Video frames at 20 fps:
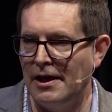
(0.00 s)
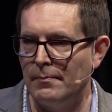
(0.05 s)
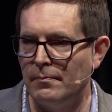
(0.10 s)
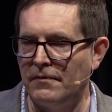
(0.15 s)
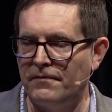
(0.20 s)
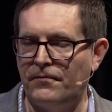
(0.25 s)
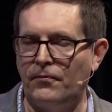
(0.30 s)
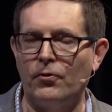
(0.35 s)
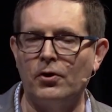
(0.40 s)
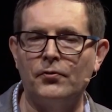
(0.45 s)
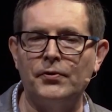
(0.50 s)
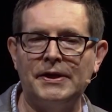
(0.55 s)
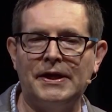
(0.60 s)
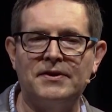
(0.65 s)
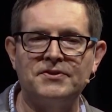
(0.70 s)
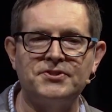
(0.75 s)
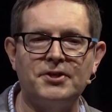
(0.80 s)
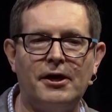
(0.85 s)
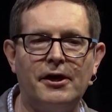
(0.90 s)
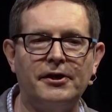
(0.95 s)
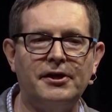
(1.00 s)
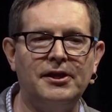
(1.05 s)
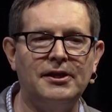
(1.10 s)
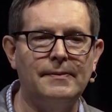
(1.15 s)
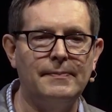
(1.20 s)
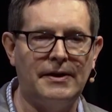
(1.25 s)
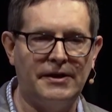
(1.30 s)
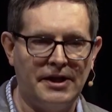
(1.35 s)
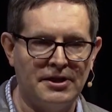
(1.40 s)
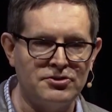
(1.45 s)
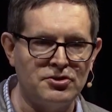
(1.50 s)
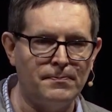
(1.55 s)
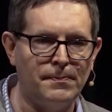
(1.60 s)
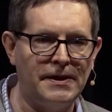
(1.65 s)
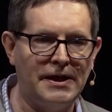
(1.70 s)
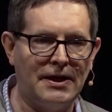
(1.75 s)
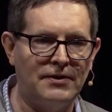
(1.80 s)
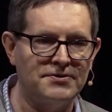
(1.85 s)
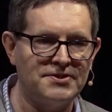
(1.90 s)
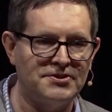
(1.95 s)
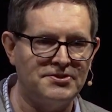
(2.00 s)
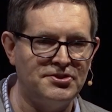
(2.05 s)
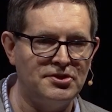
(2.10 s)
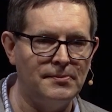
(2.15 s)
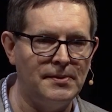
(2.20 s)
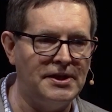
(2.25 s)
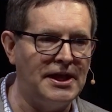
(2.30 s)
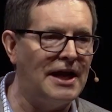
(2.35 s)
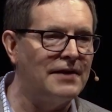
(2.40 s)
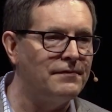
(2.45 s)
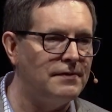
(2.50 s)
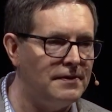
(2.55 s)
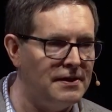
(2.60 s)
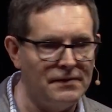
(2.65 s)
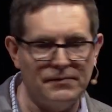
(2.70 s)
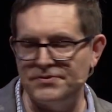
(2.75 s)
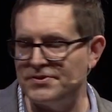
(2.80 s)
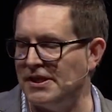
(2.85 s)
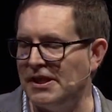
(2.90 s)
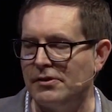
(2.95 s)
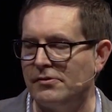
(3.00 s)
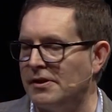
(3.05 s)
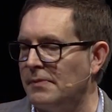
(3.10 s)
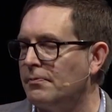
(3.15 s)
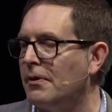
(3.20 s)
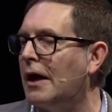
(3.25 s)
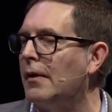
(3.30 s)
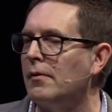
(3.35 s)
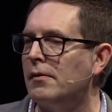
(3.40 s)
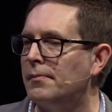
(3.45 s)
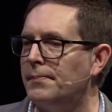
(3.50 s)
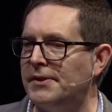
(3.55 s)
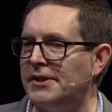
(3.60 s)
Before, when I was talking about entropy, I was assuming everything was equally probable,